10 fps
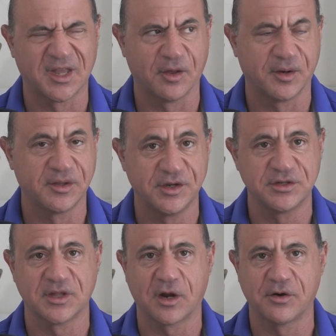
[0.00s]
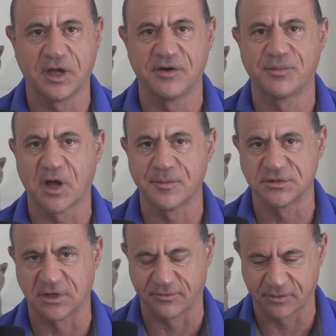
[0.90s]
So it'll teach you that creative problem
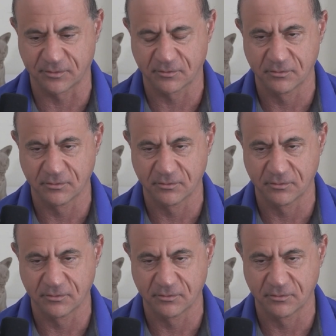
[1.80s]
solving.